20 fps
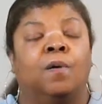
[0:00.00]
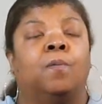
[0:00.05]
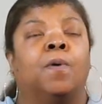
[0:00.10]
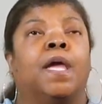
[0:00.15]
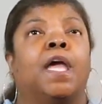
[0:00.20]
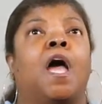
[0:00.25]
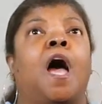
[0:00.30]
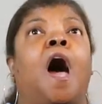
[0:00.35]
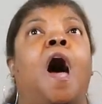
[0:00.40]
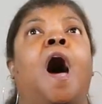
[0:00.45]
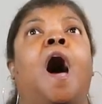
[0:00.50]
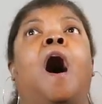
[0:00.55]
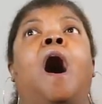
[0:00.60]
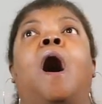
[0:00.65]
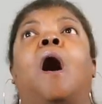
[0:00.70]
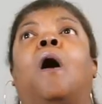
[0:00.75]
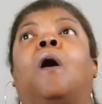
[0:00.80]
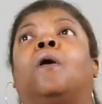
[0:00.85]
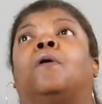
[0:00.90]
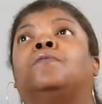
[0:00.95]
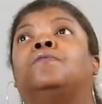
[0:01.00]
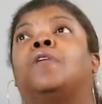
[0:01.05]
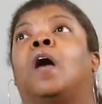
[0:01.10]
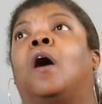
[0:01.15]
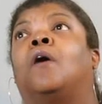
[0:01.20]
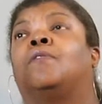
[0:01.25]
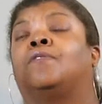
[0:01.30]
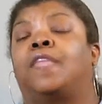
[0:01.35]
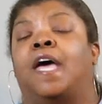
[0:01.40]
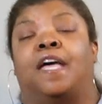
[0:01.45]
We all
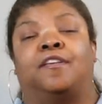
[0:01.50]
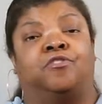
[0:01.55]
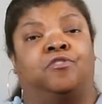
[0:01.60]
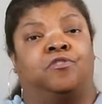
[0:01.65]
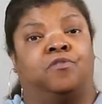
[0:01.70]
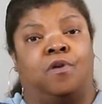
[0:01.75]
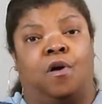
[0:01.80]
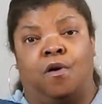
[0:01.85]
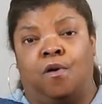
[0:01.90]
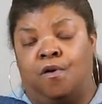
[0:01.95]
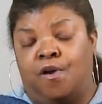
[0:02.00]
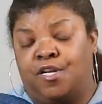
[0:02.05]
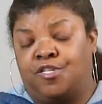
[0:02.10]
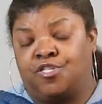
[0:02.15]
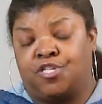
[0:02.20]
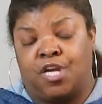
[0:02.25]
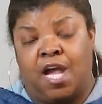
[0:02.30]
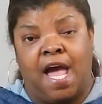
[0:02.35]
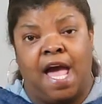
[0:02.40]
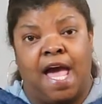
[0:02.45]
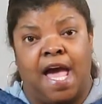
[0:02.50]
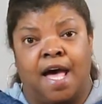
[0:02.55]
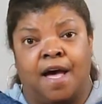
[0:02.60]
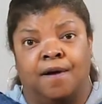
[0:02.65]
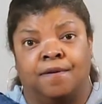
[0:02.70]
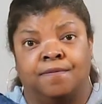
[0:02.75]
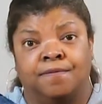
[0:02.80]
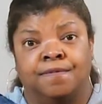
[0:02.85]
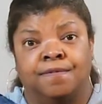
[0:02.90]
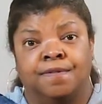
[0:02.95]
know that story,
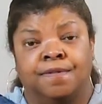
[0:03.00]
child.